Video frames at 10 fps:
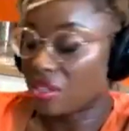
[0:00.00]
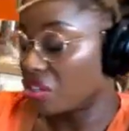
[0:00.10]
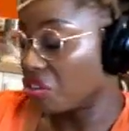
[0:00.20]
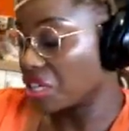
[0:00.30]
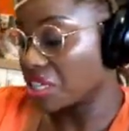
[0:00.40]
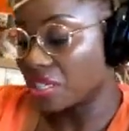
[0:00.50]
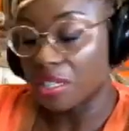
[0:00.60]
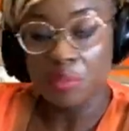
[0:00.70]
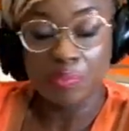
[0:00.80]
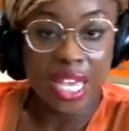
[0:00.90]
You can use it as a
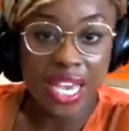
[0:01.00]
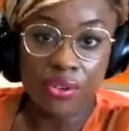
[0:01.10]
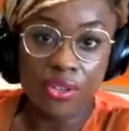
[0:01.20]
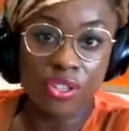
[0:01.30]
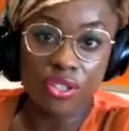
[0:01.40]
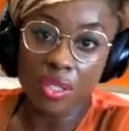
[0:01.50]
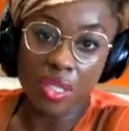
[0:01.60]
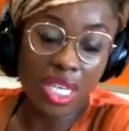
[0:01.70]
display, or you can use it